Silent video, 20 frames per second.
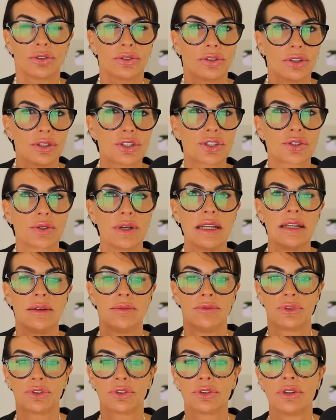to the
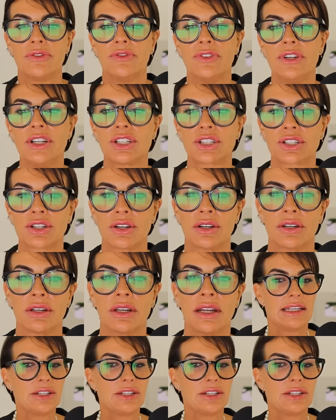dream, to the vision.